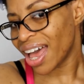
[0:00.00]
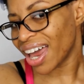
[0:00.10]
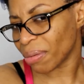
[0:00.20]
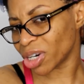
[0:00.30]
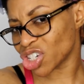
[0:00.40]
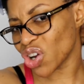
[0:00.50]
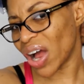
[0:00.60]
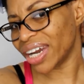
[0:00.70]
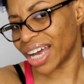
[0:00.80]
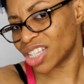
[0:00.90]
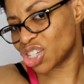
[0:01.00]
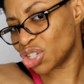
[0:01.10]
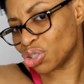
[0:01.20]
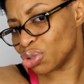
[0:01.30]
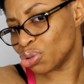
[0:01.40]
And I'm going to try not to
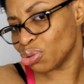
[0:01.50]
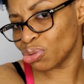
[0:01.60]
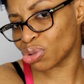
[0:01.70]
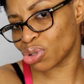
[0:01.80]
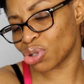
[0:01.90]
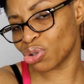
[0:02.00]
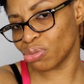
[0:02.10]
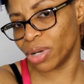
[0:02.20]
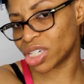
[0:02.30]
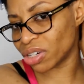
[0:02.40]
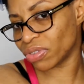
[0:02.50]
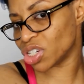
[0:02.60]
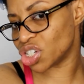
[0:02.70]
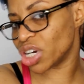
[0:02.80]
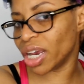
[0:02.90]
use too much of the
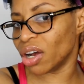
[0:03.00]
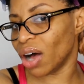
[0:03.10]
gel.